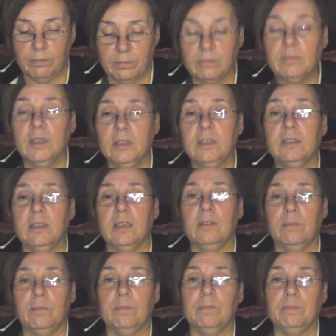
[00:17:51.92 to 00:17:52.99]
This is it,
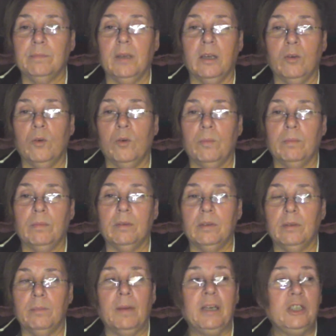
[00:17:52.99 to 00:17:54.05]
my home,
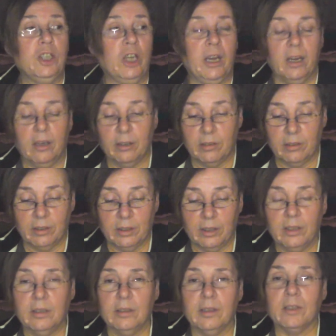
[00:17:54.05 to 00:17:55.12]
my chair.
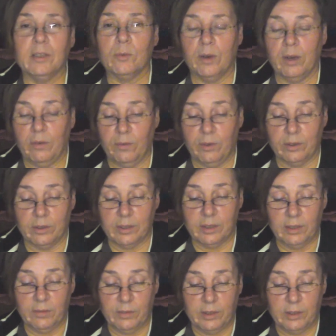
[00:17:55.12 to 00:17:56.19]
That's where I feel
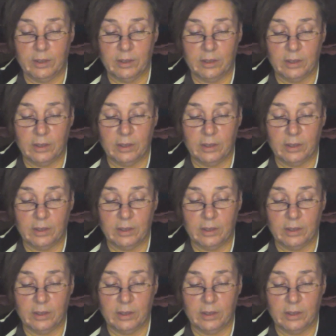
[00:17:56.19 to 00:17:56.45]
safest.